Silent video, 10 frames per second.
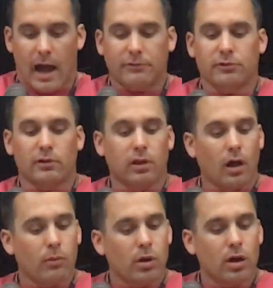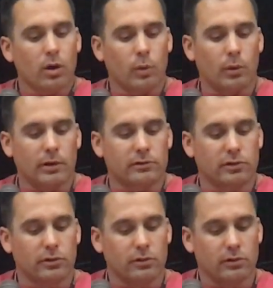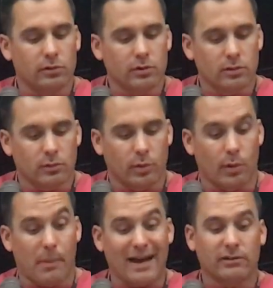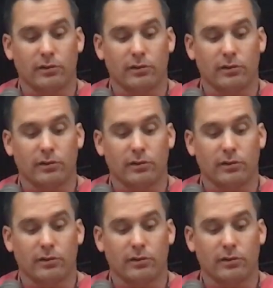After the club, we went back